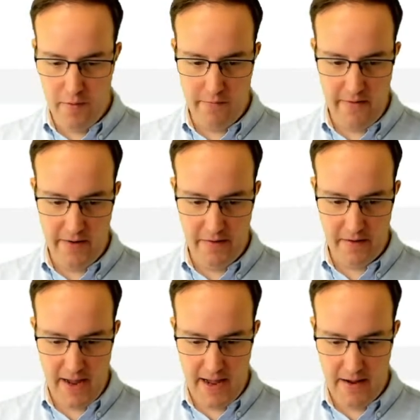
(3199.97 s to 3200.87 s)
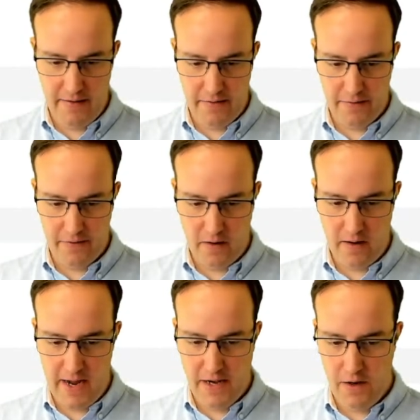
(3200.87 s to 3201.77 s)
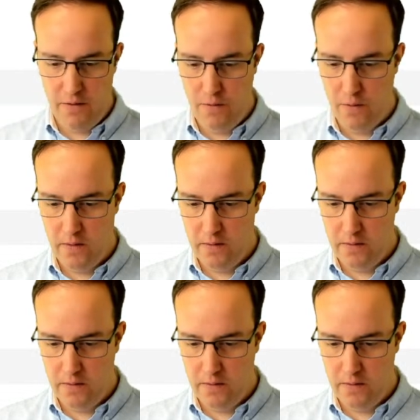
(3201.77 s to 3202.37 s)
open Revit and start a new